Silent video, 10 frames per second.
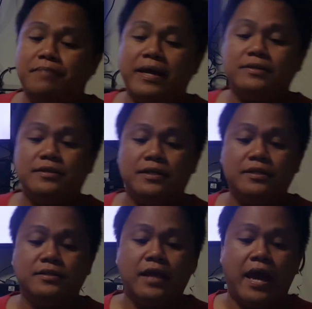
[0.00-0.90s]

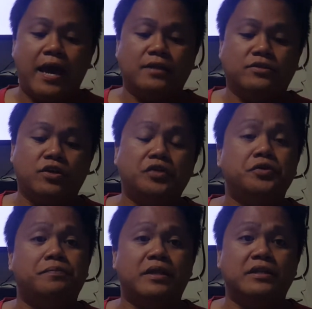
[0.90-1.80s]
bases, and
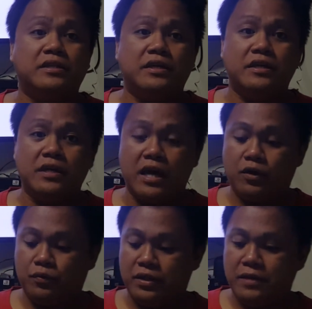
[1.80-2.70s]
solubility
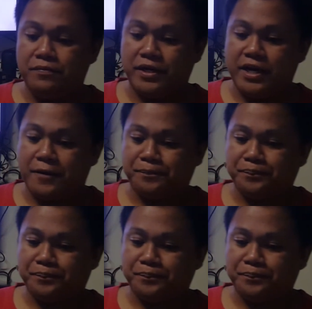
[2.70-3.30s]
equilibria.